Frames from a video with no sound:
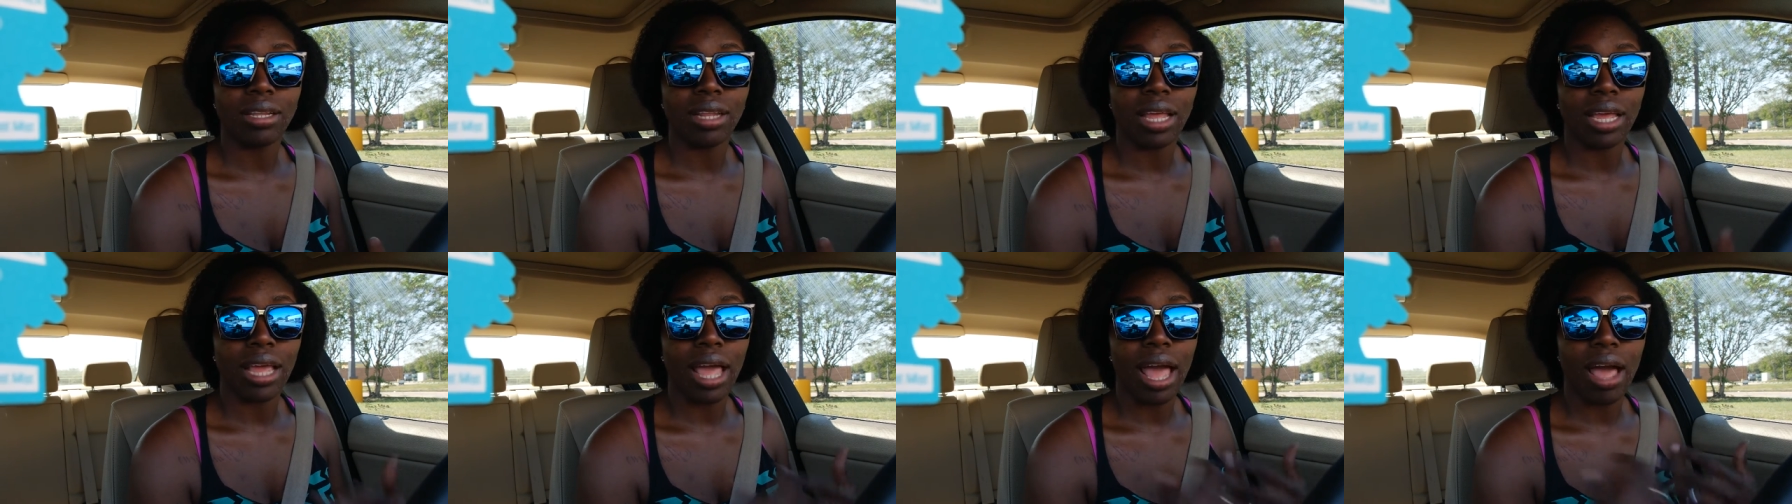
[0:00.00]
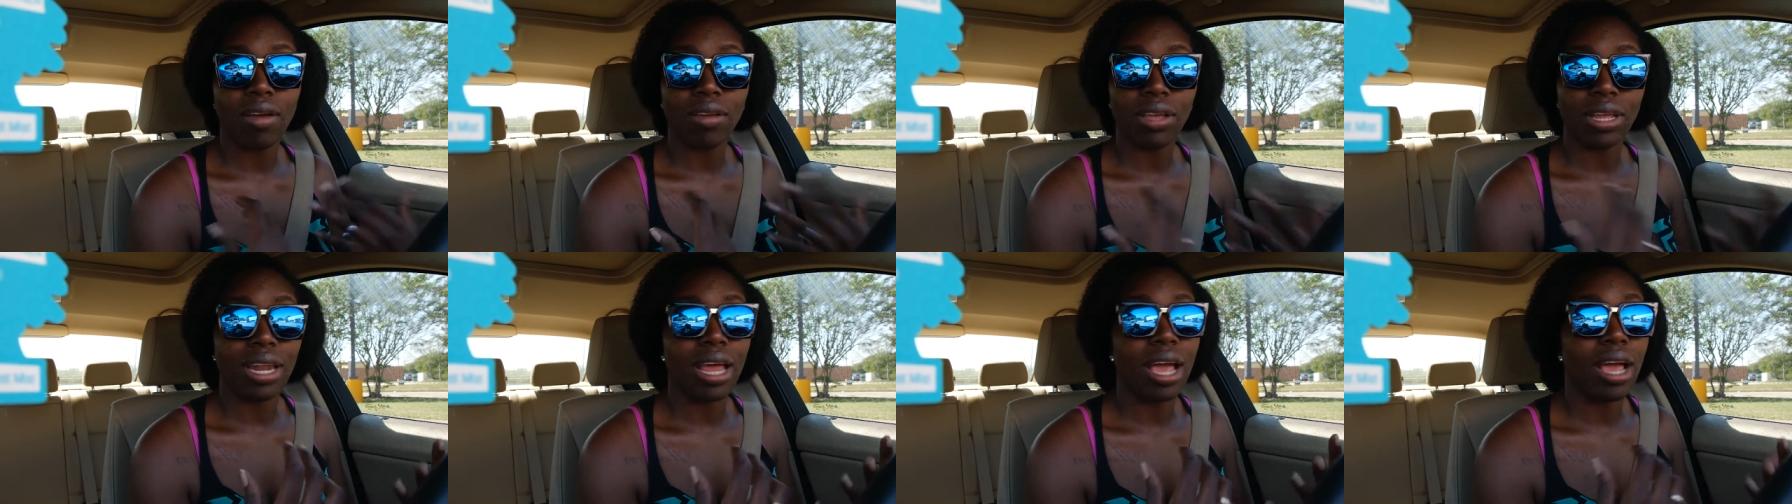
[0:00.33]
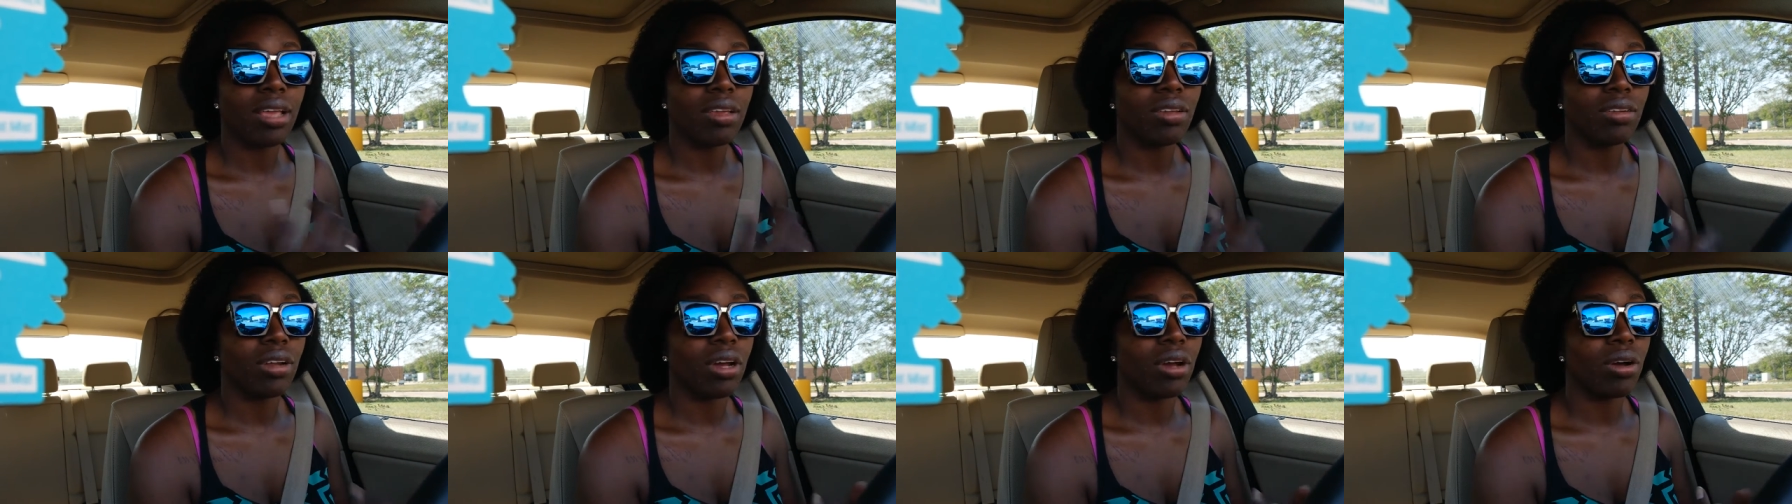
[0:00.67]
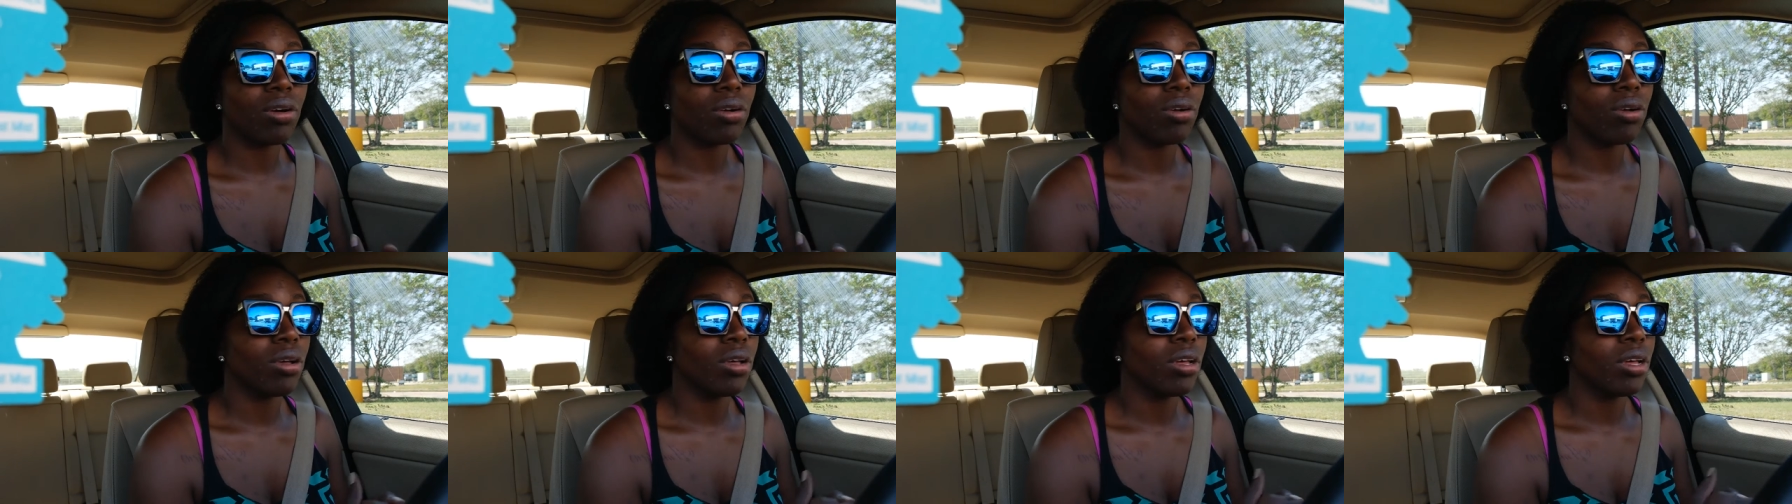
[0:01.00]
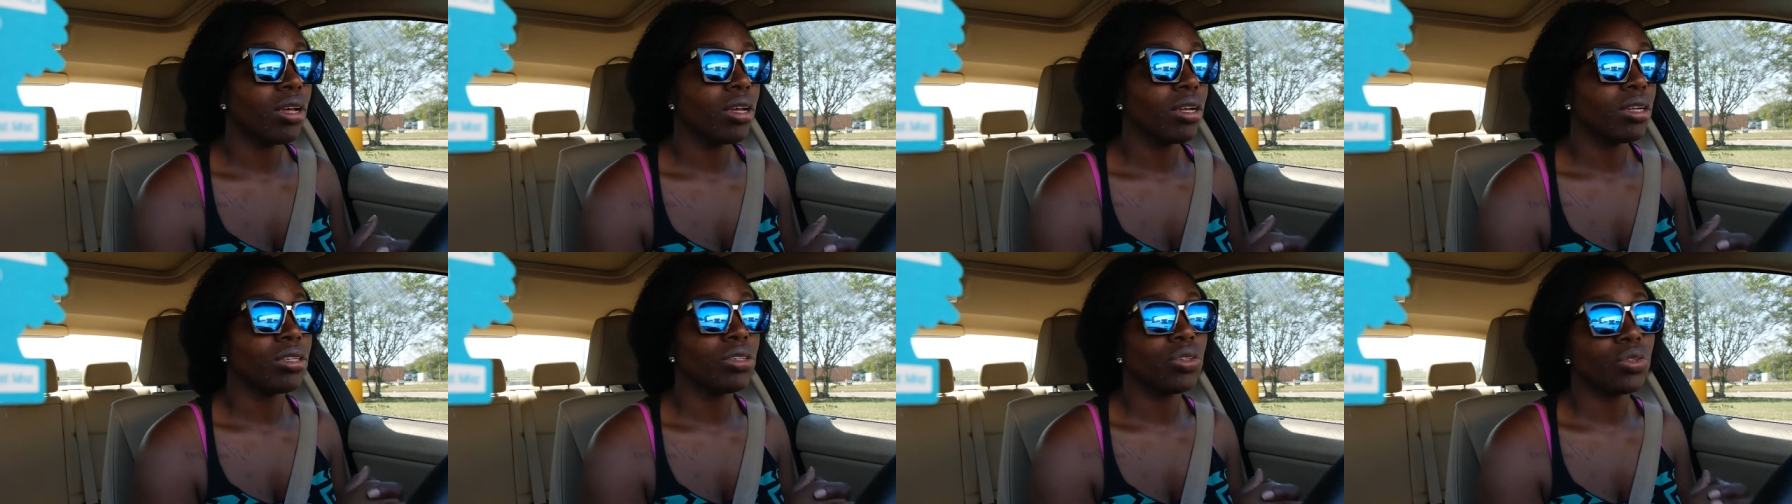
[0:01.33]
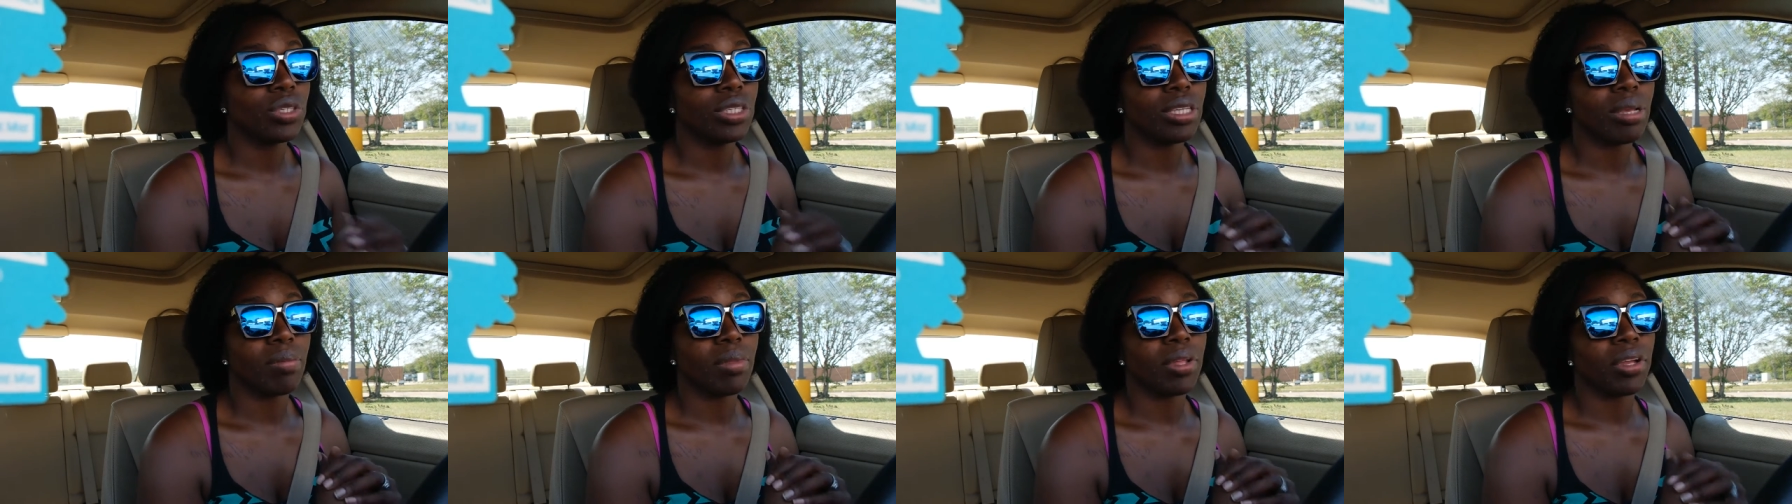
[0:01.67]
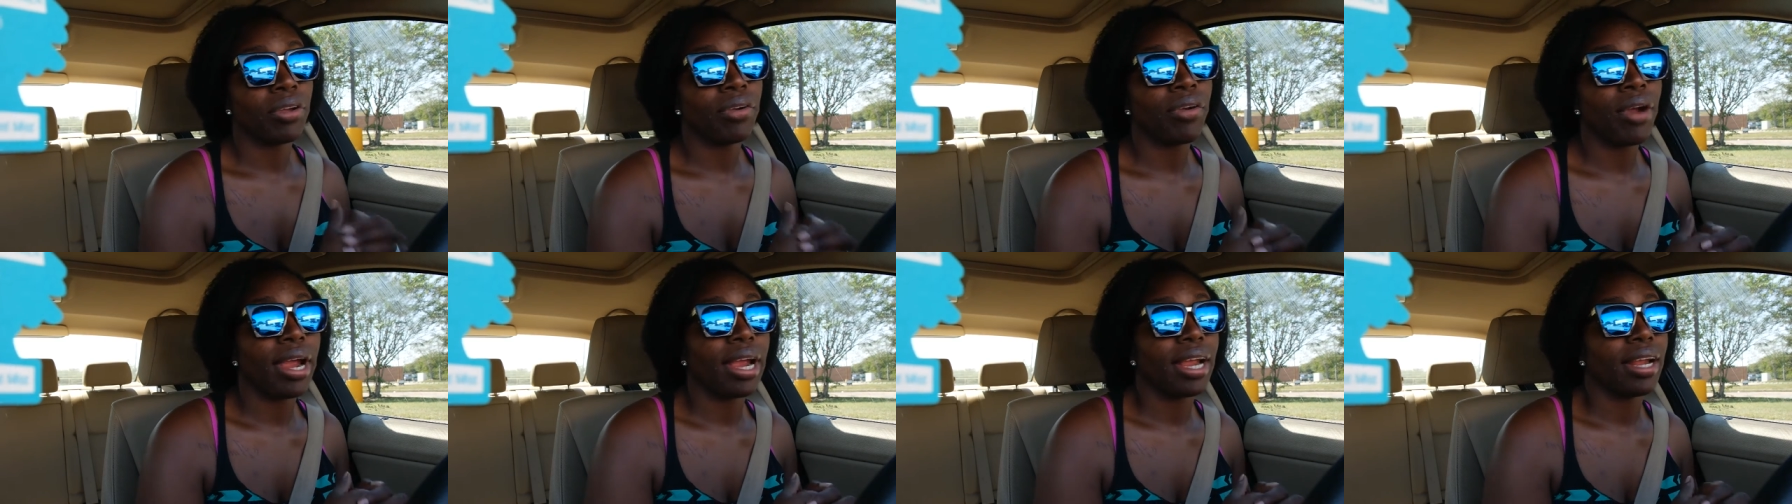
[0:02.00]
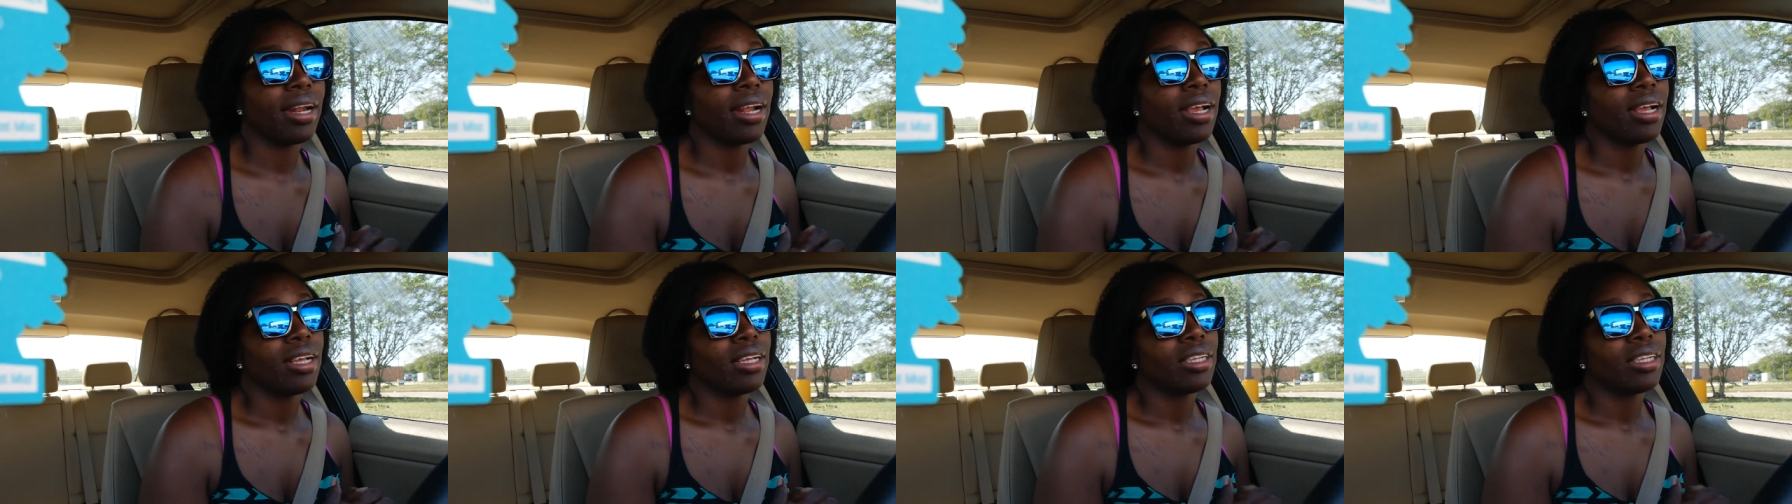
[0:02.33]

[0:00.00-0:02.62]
Like, how can I, you know, do something great?